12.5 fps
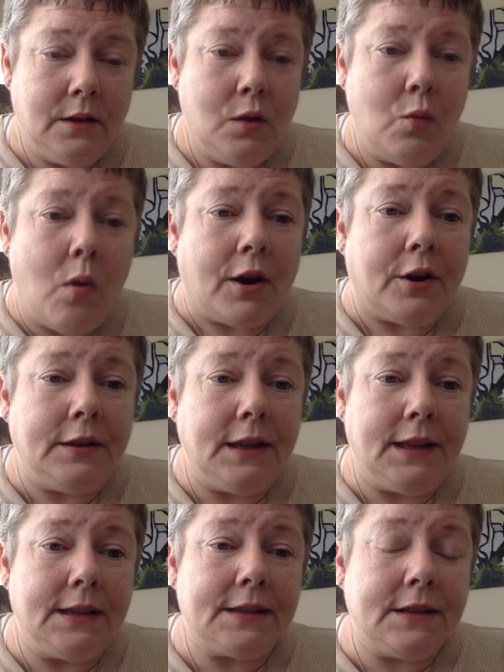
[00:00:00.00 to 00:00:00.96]
Water
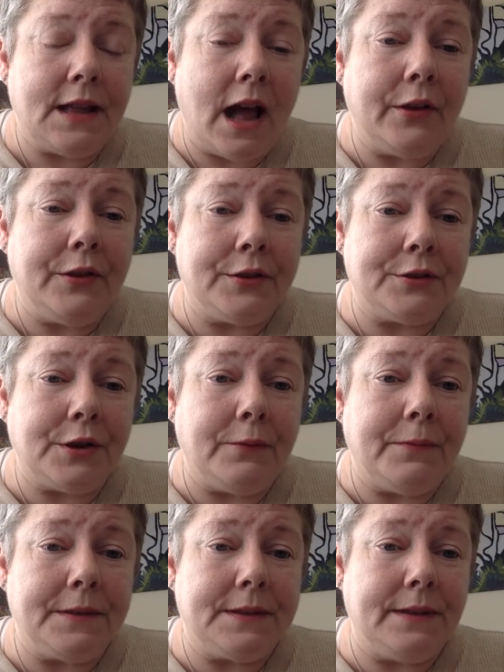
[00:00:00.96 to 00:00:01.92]
lilies cloud the
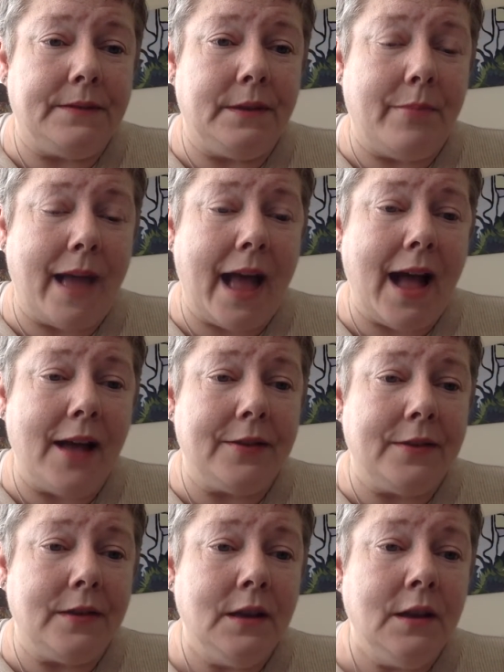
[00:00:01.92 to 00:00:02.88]
surface of the
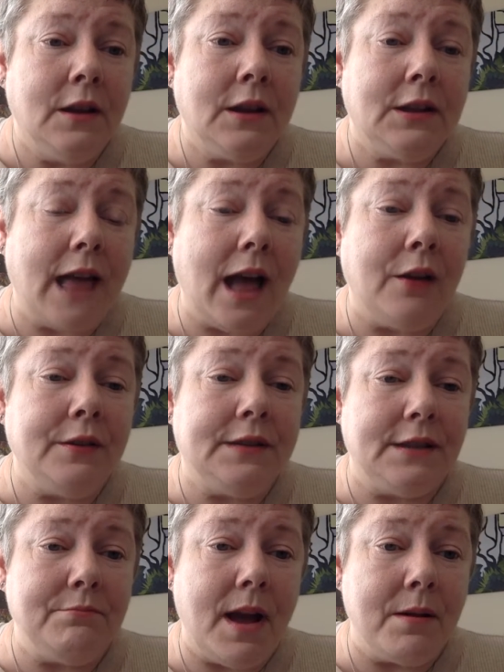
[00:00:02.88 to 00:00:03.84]
bath, clouds
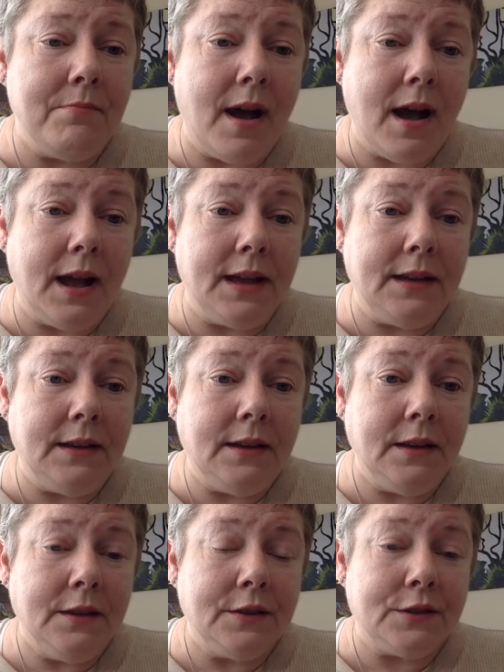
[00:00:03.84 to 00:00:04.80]
in my mind,
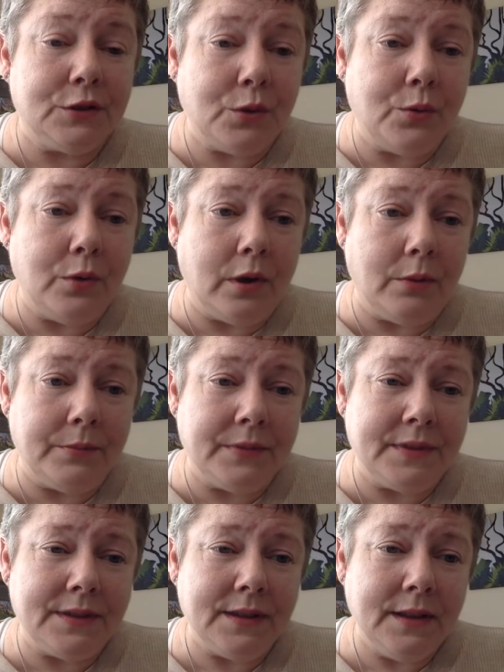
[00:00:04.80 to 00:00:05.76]

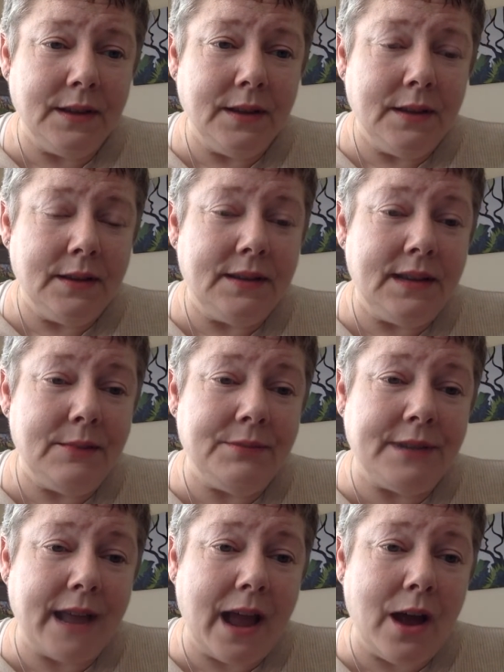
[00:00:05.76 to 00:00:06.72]
storms. Deep
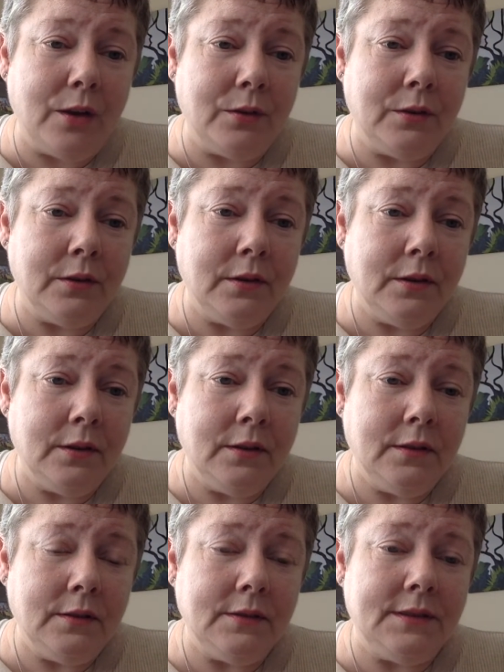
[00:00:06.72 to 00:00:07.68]
down,
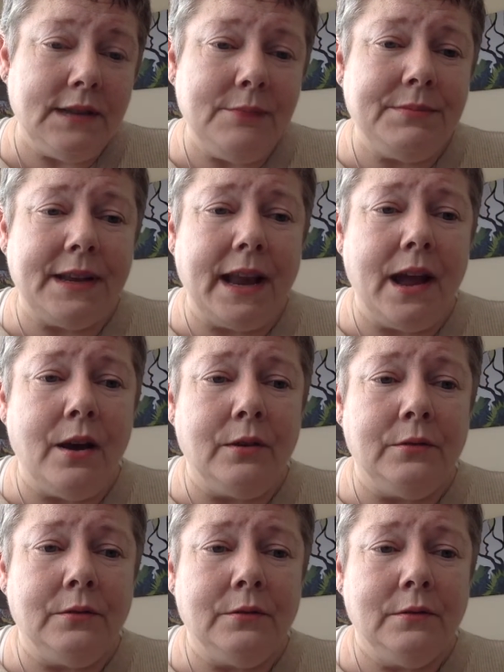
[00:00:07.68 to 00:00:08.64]
deep
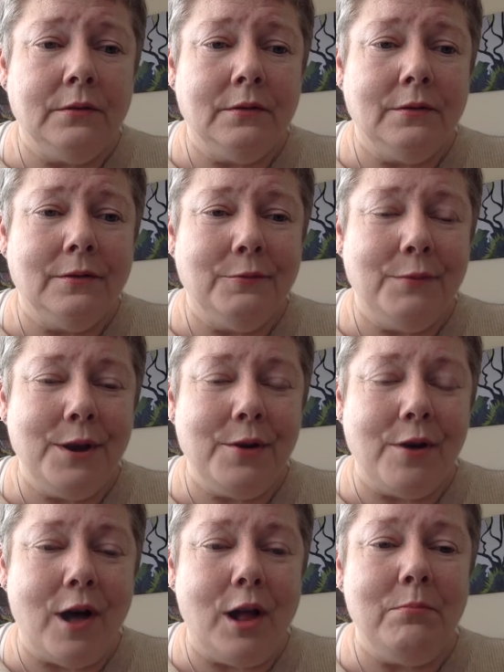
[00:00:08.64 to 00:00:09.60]
down, we
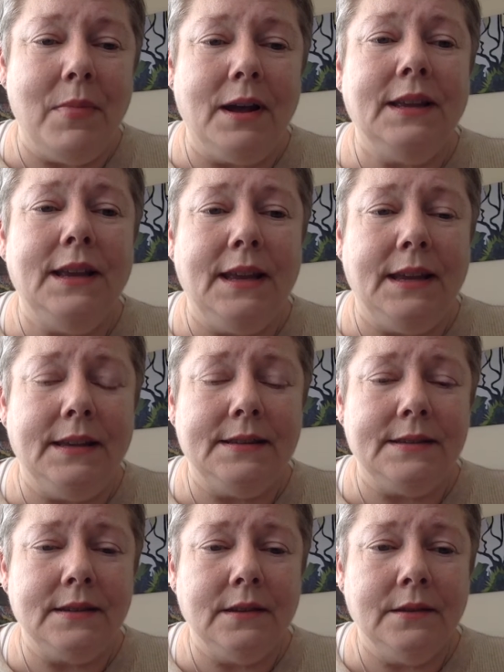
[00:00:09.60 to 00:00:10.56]
are all
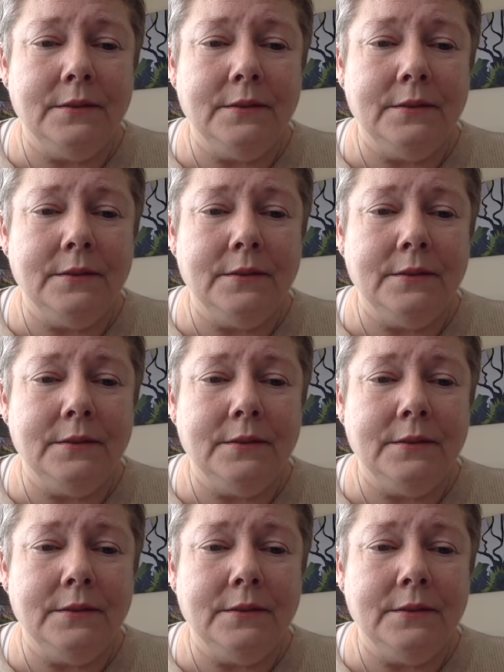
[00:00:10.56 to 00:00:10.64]
monkeys.